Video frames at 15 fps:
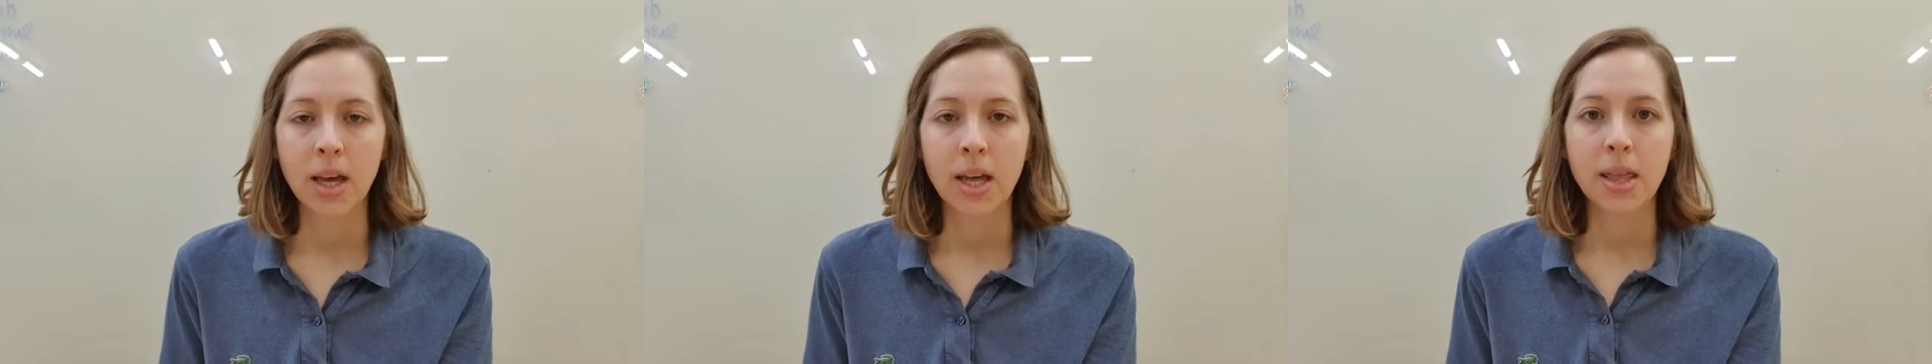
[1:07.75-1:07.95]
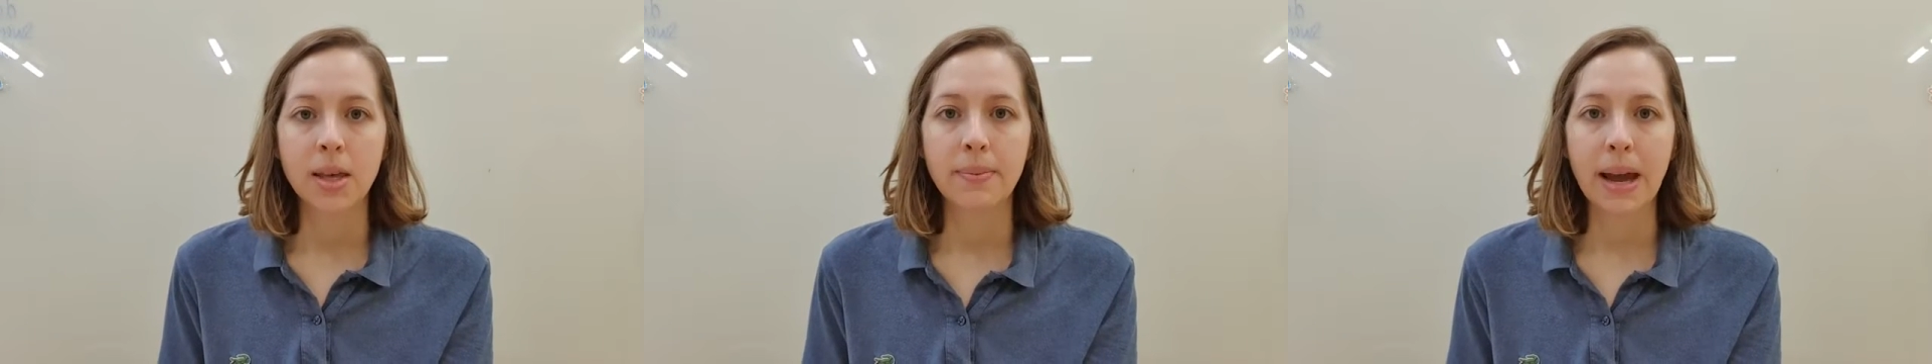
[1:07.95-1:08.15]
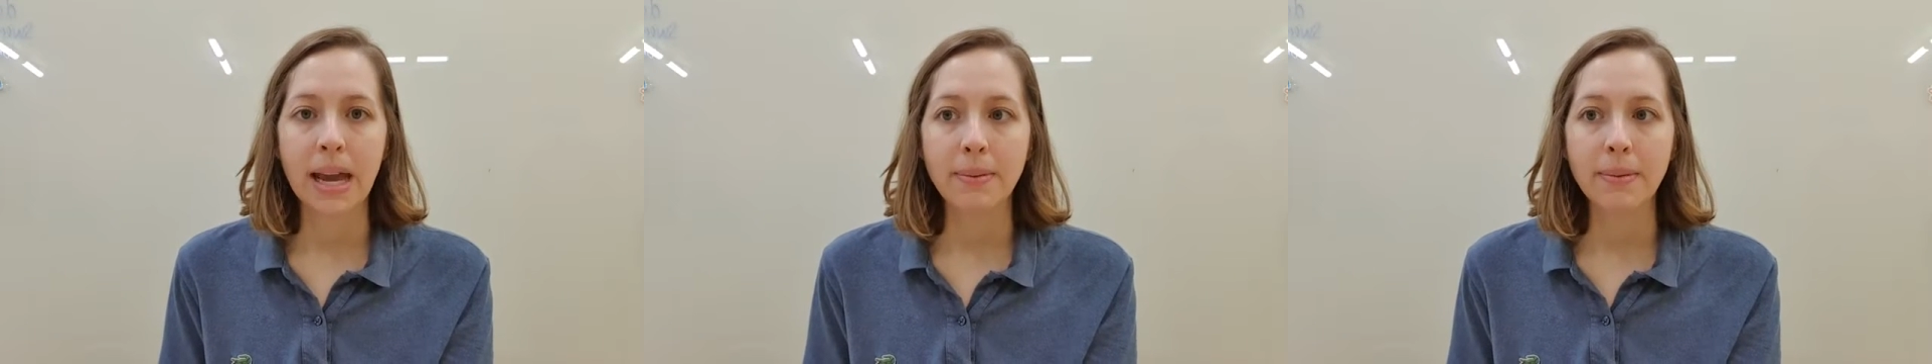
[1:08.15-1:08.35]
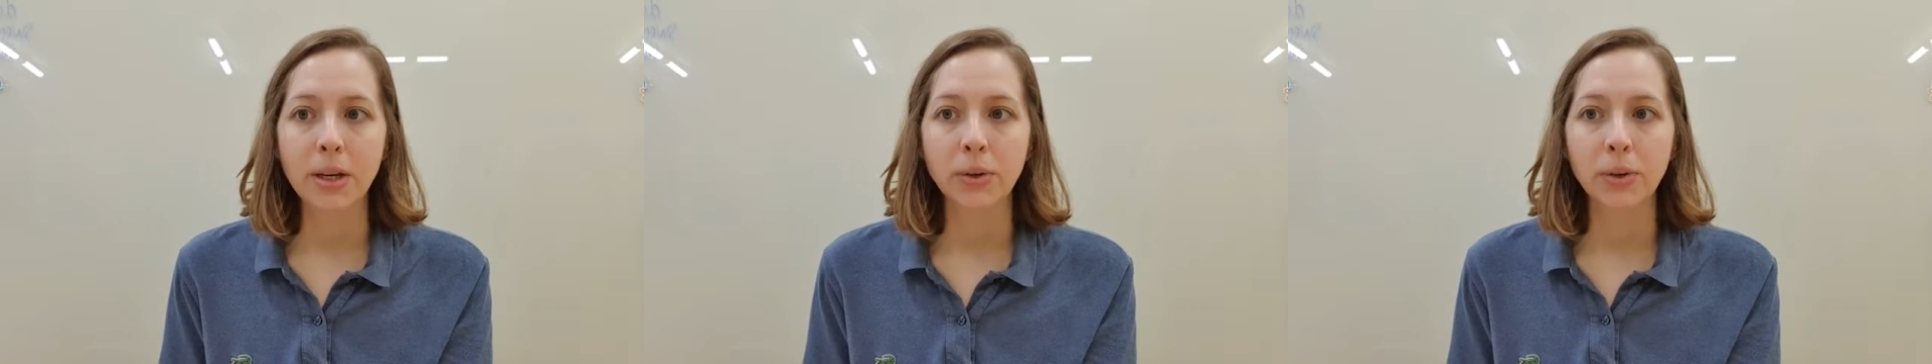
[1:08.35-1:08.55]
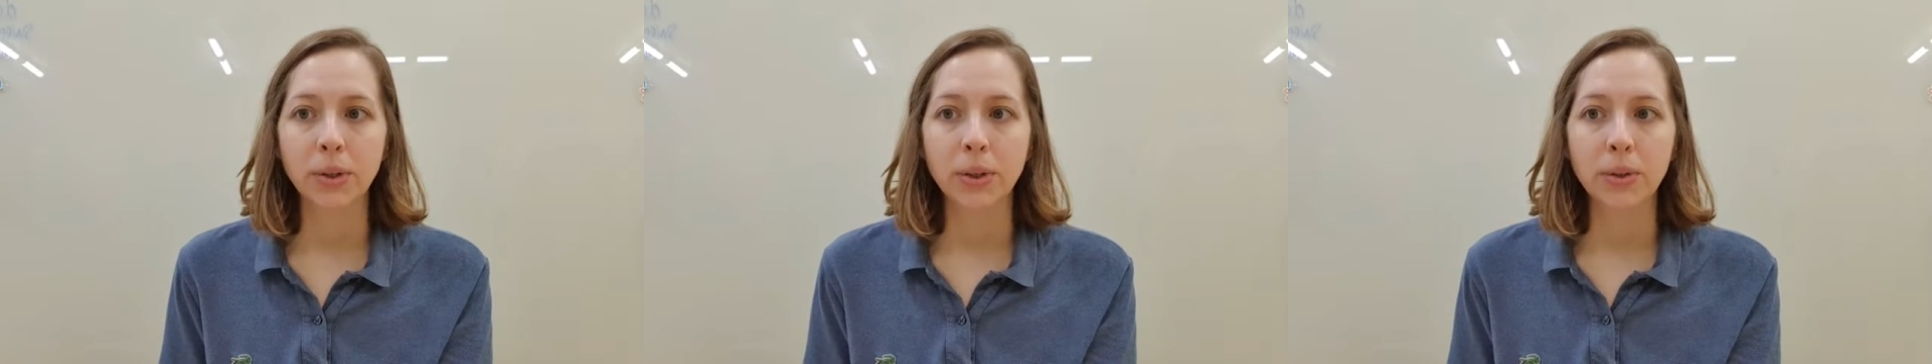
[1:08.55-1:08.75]
The baby
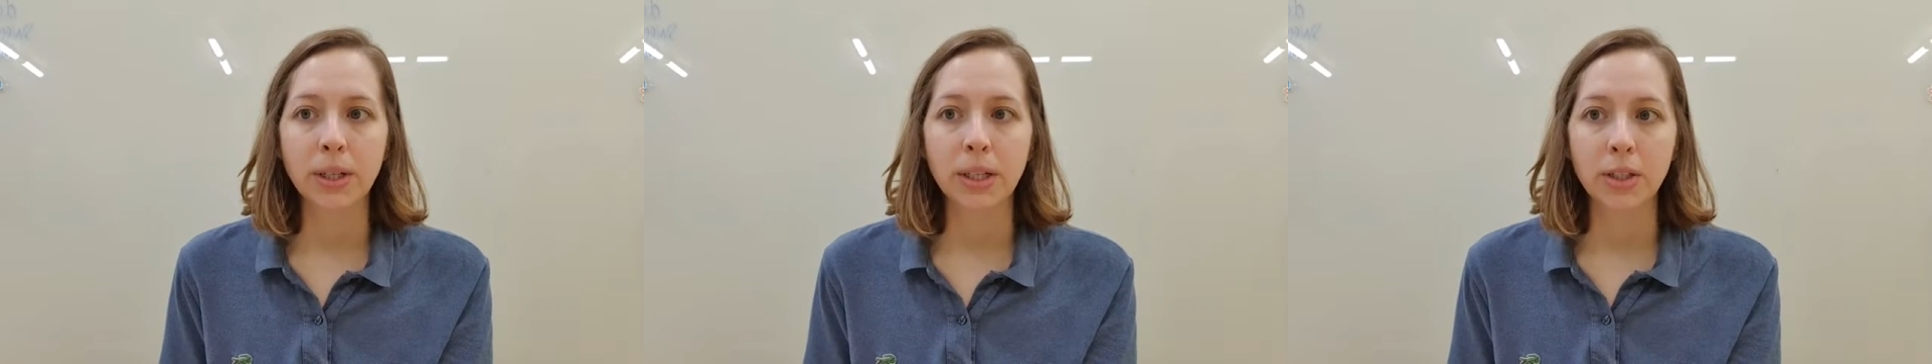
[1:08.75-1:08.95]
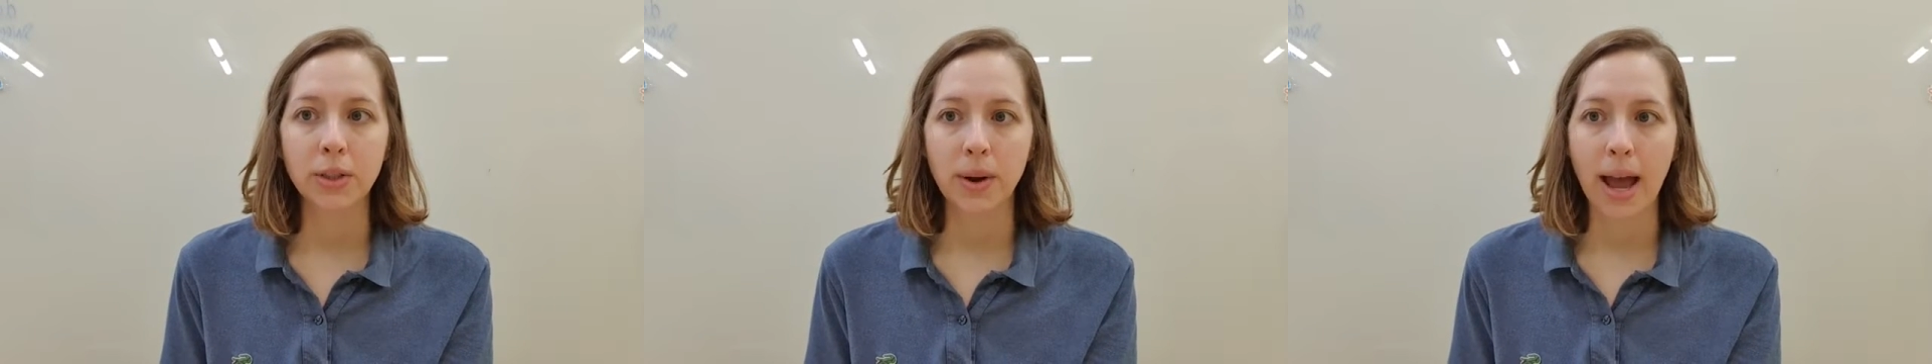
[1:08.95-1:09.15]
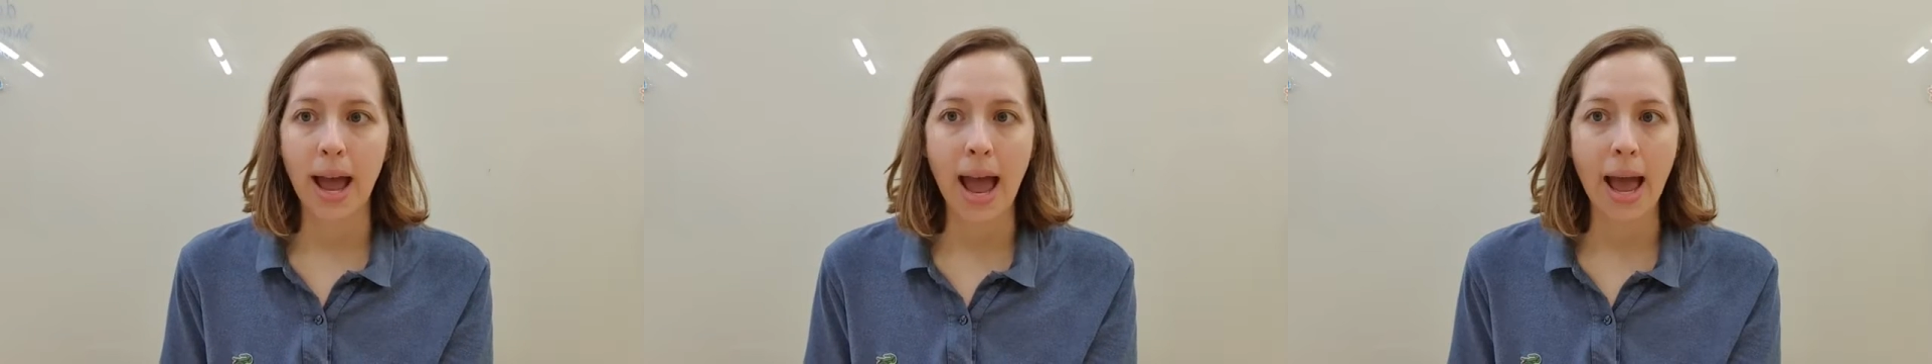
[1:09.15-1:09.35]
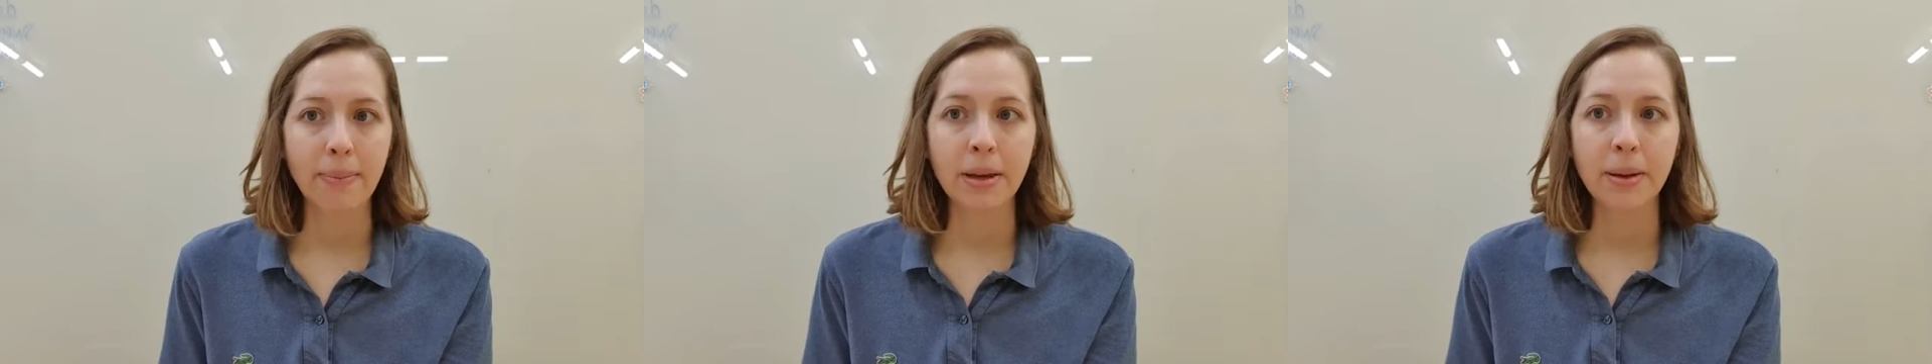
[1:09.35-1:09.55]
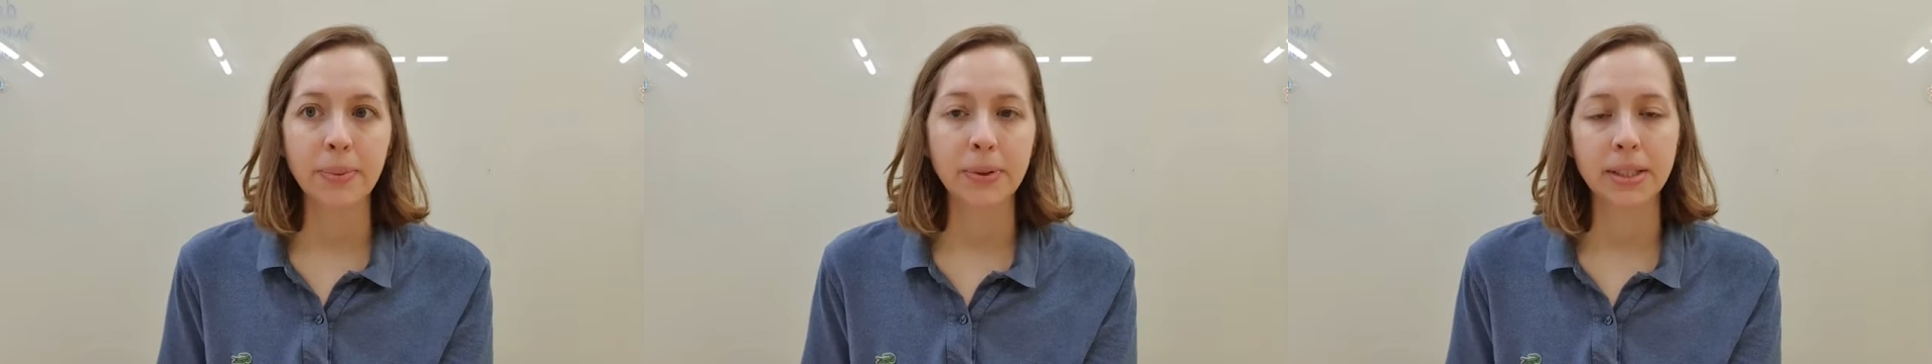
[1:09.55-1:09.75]
grew into a happy
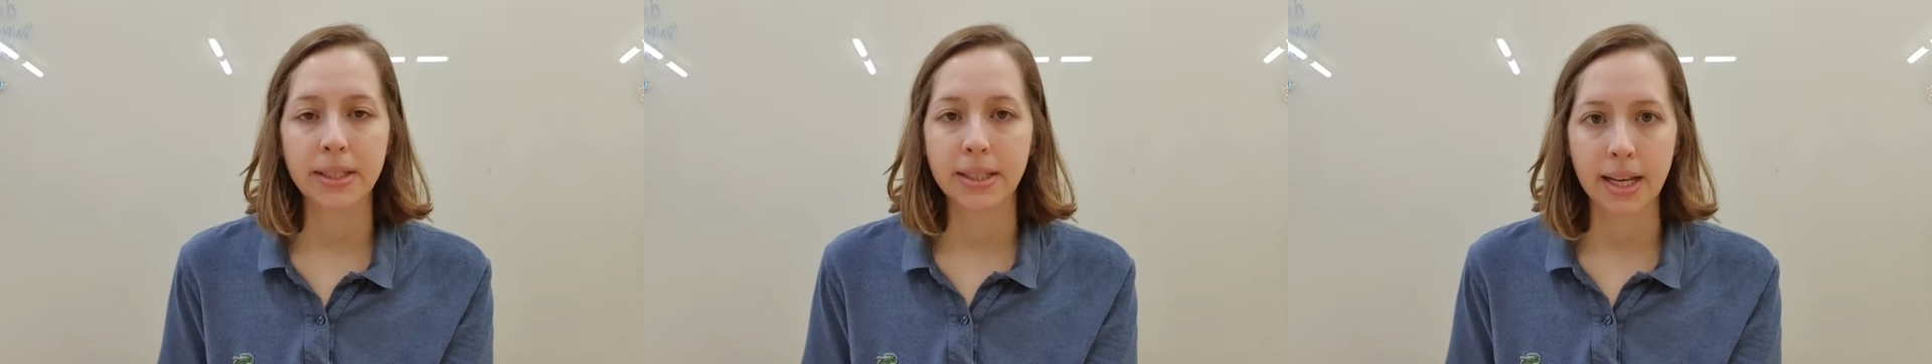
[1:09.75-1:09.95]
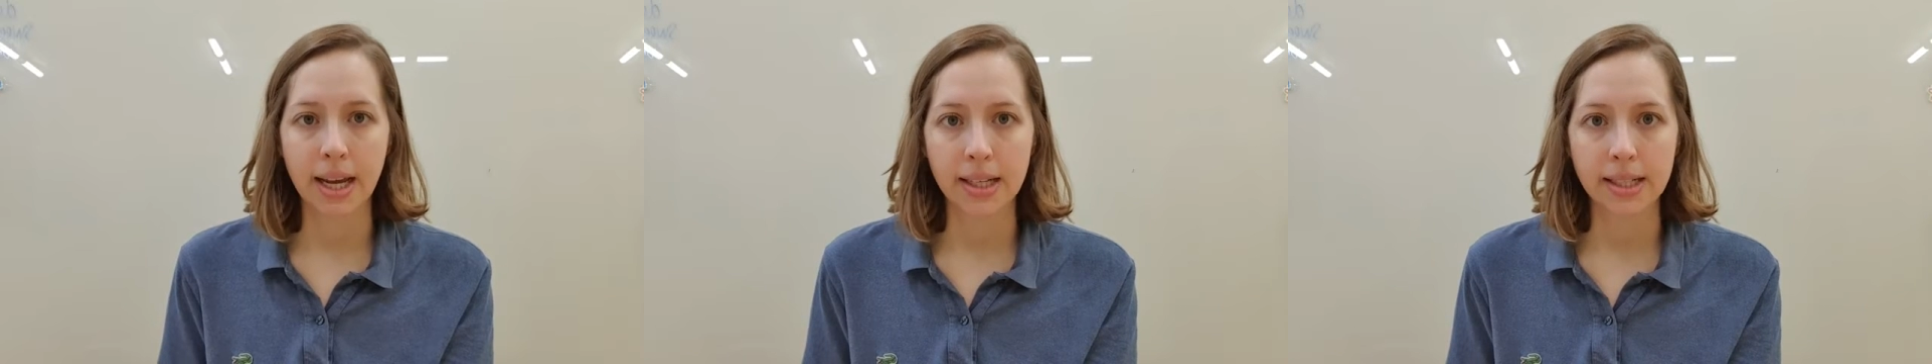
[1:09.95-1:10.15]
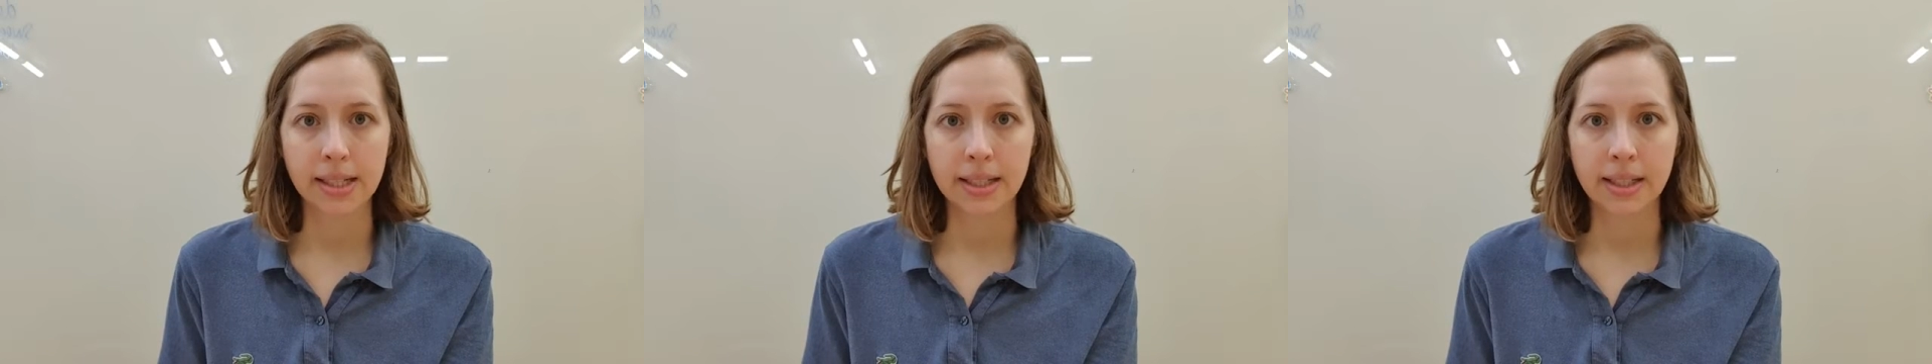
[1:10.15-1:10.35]
princess